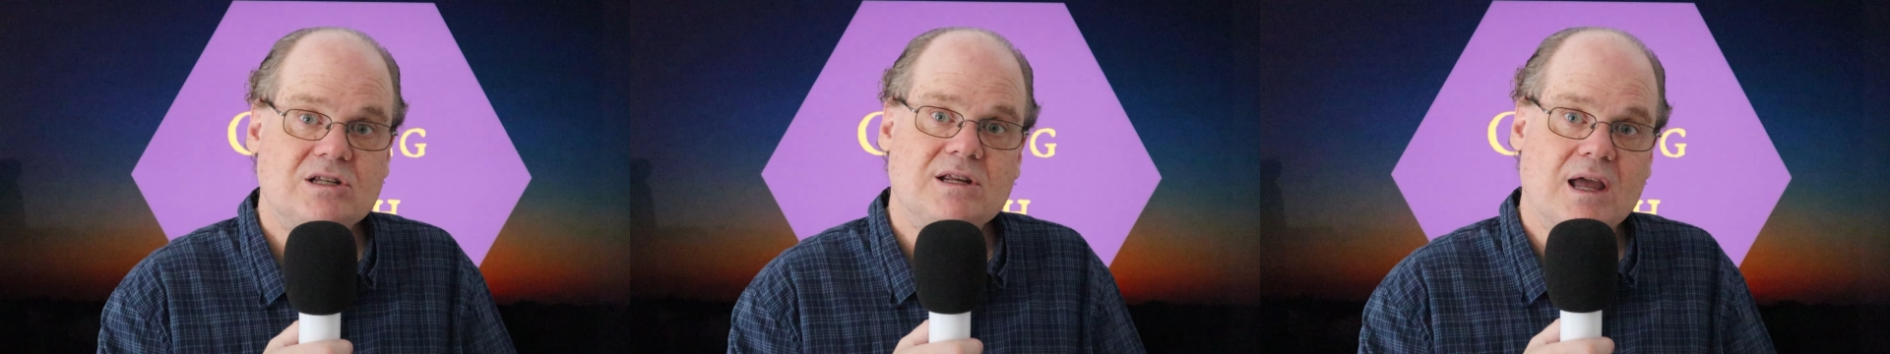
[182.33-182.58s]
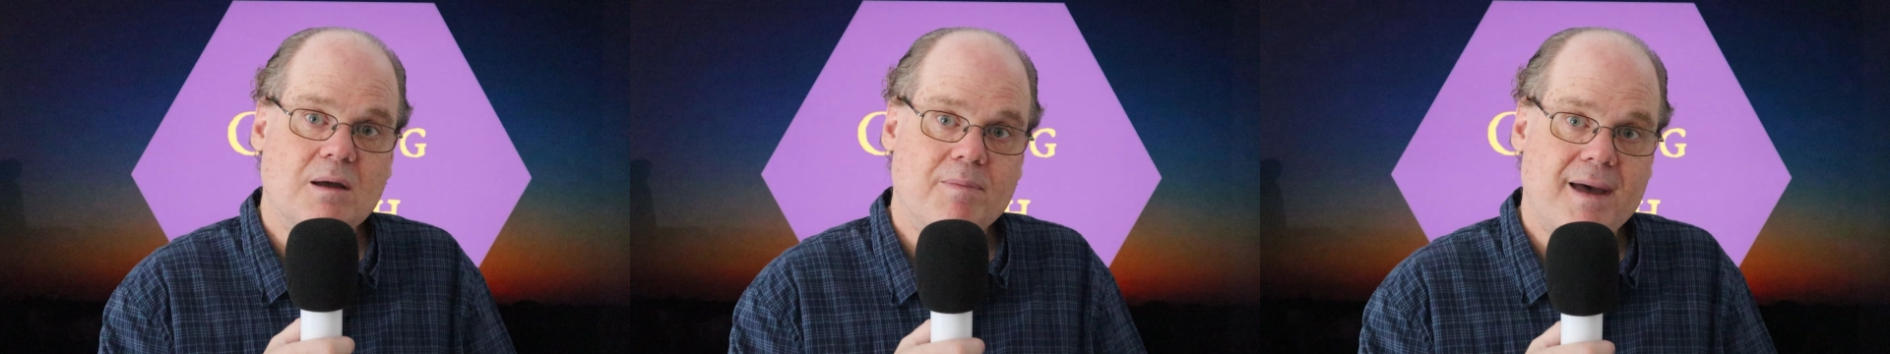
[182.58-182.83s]

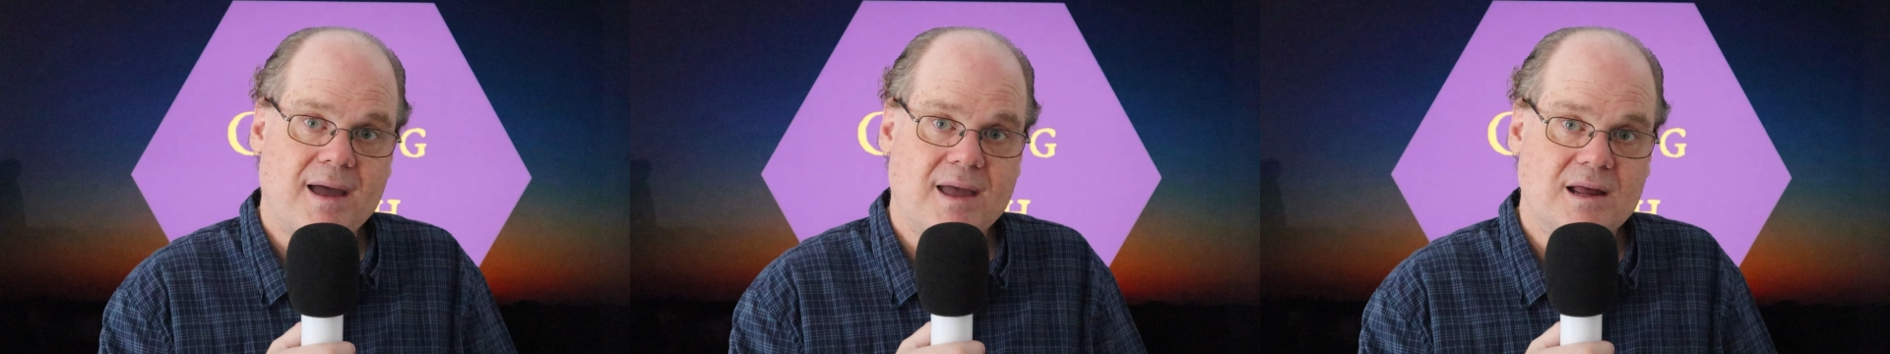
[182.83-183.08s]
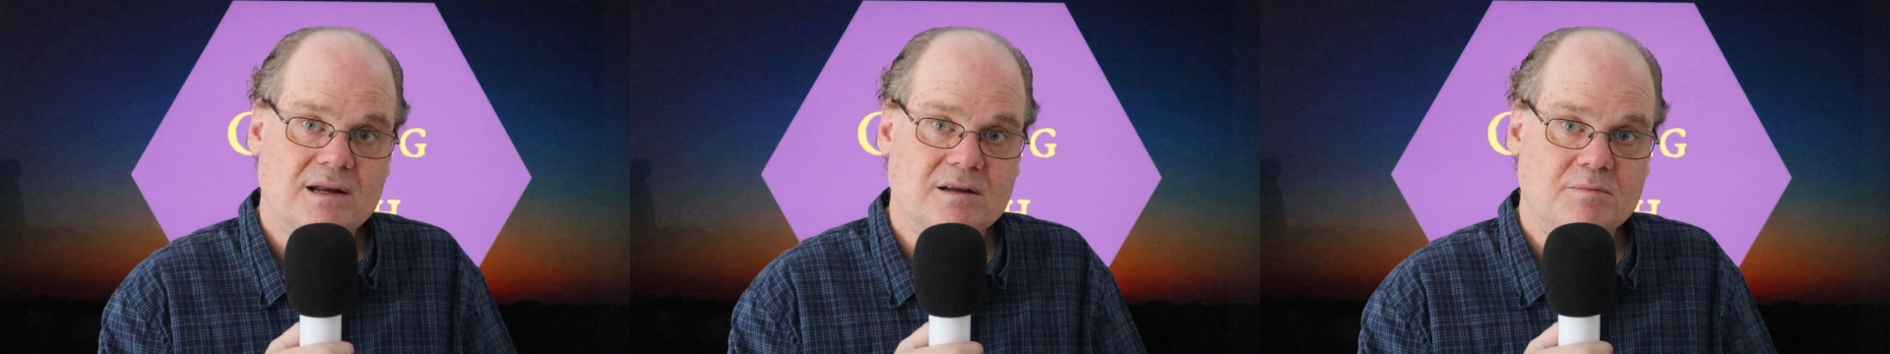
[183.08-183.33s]
stick it back
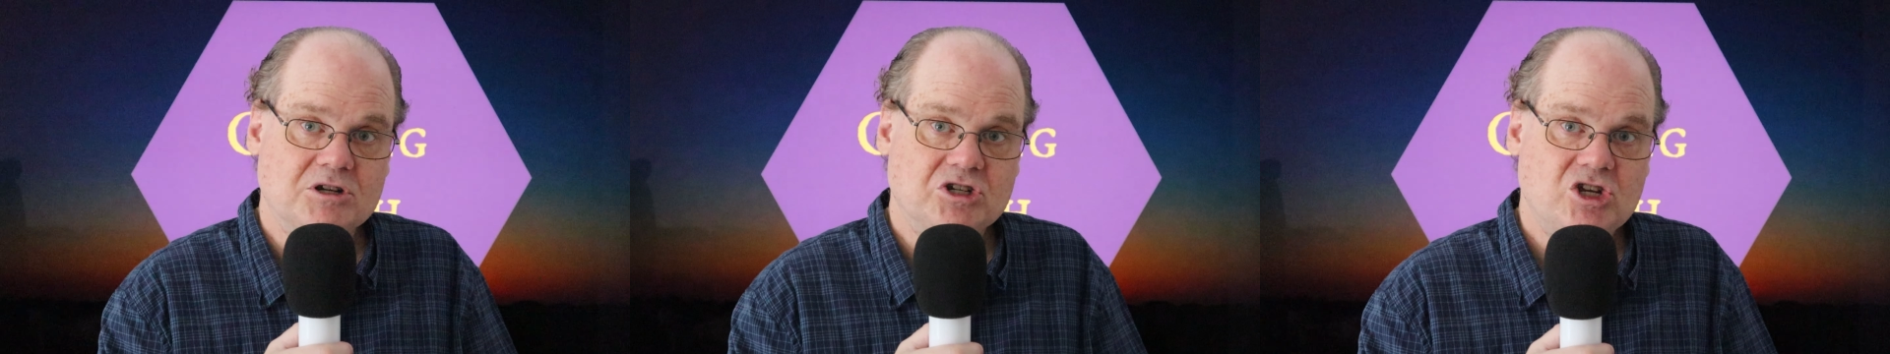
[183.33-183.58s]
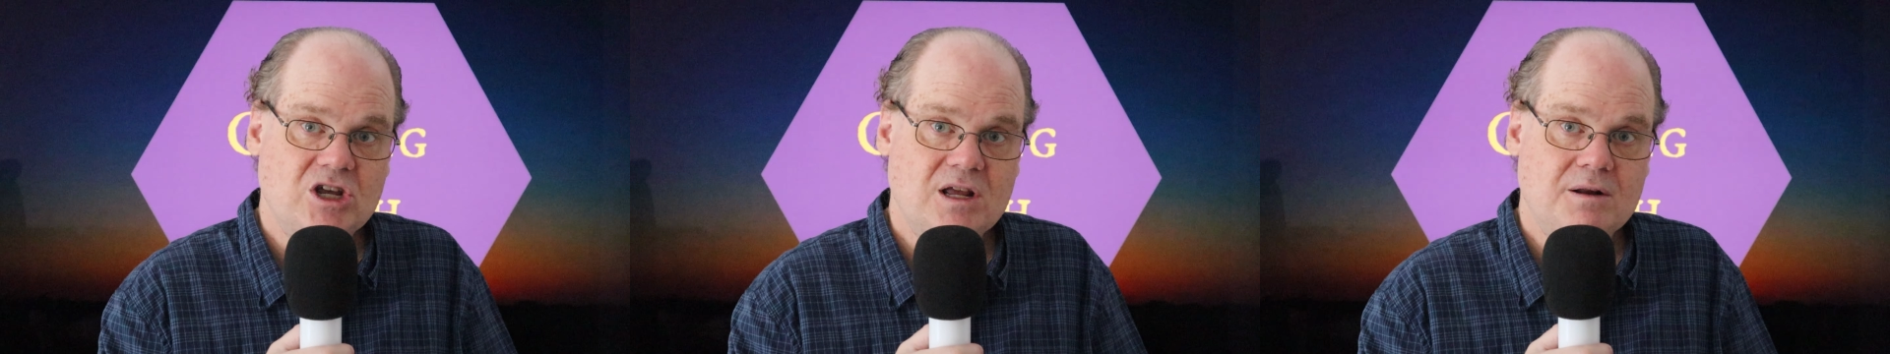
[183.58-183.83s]
in the
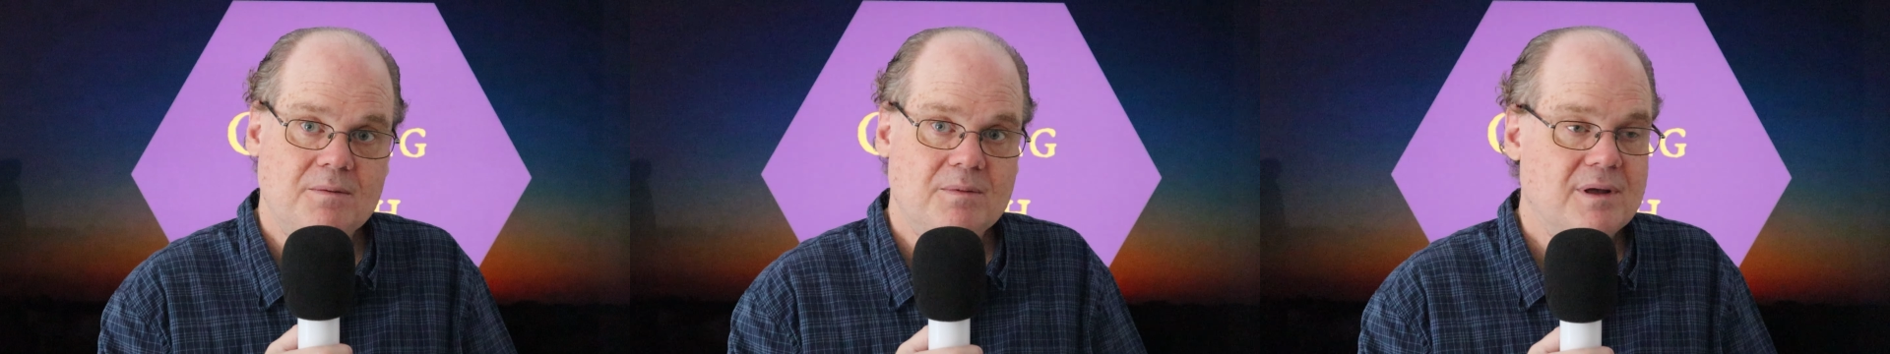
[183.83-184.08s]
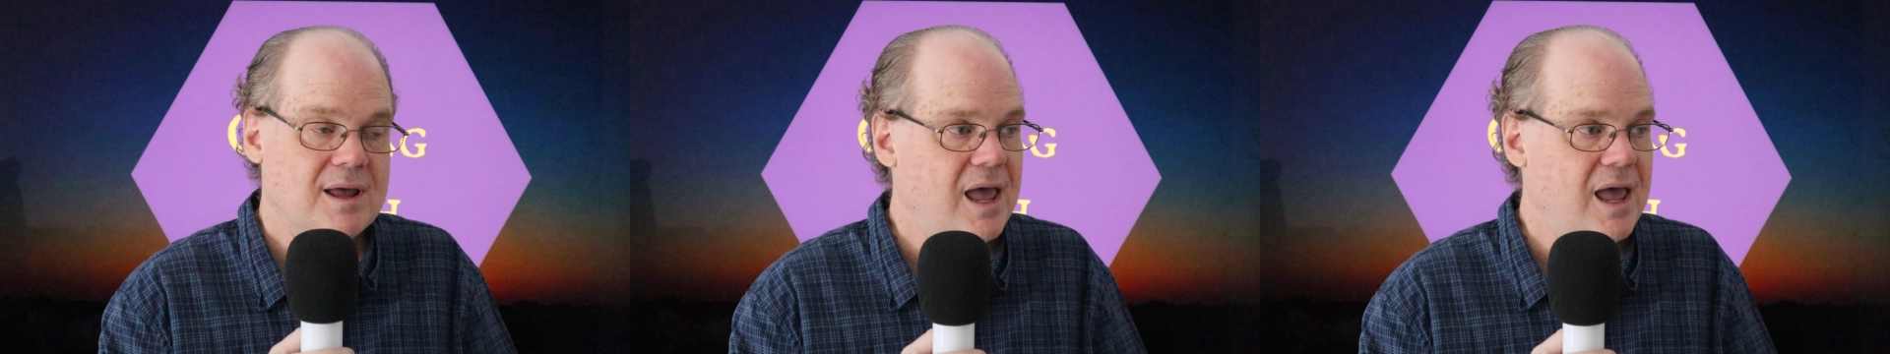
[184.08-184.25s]
machine